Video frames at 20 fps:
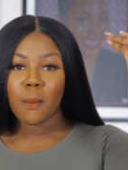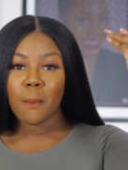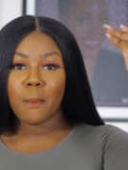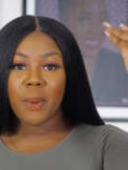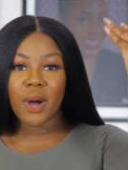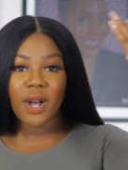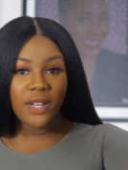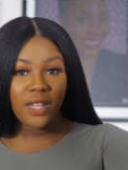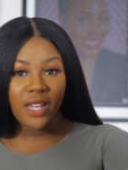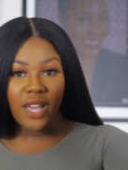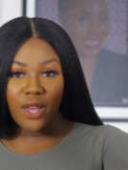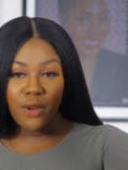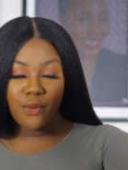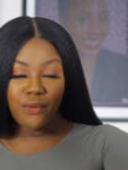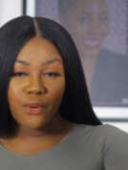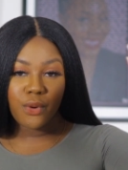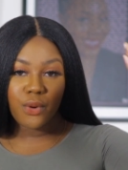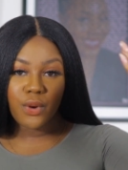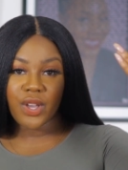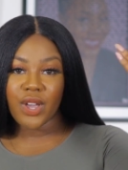bargain
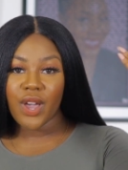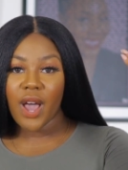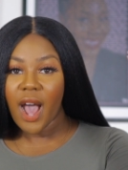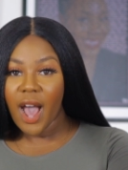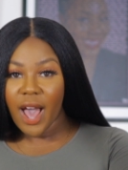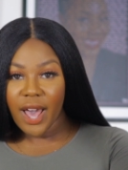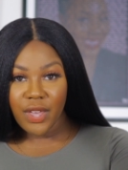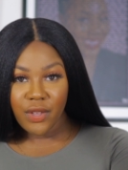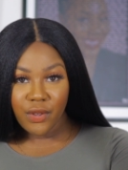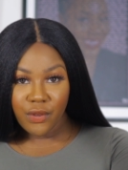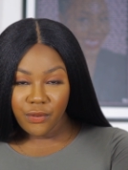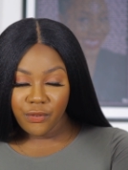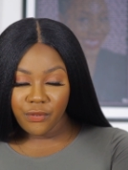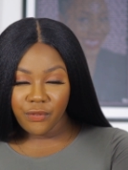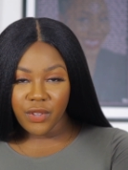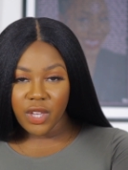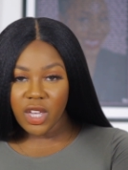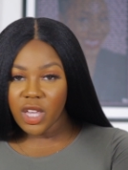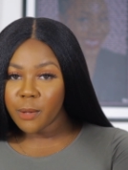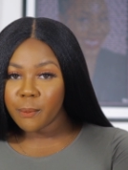for a higher
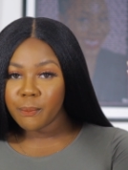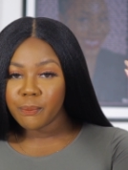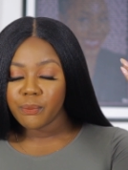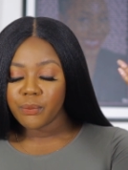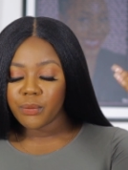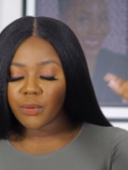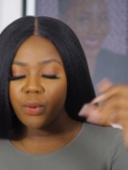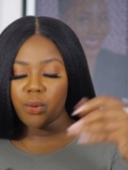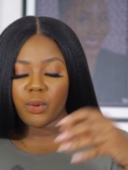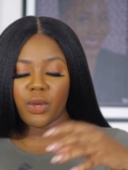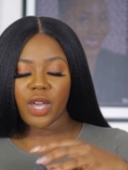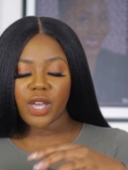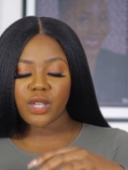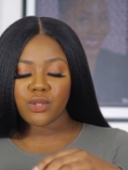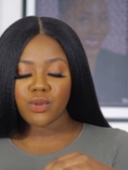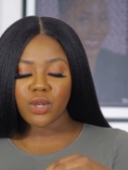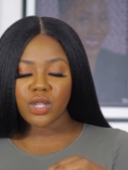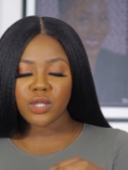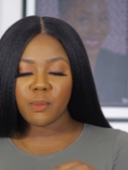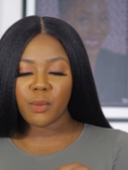fee. Okay,
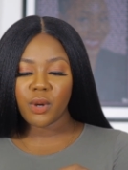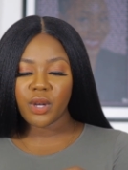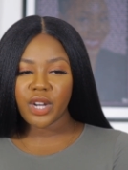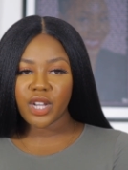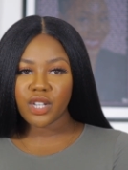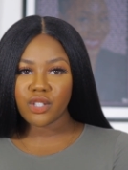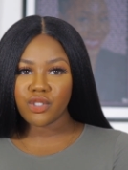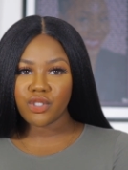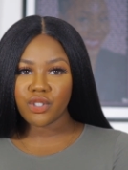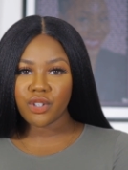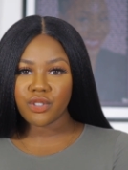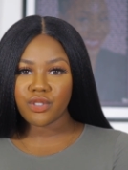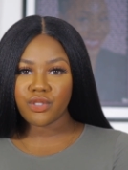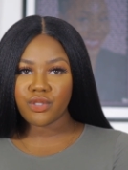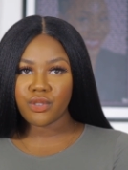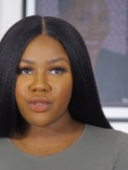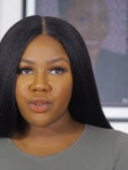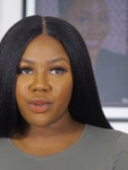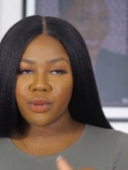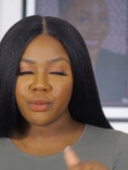so it's more than just,
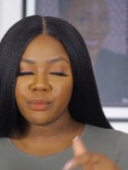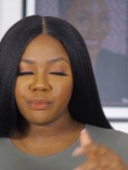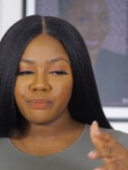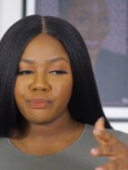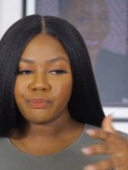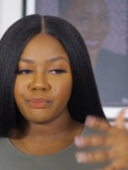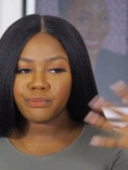you know,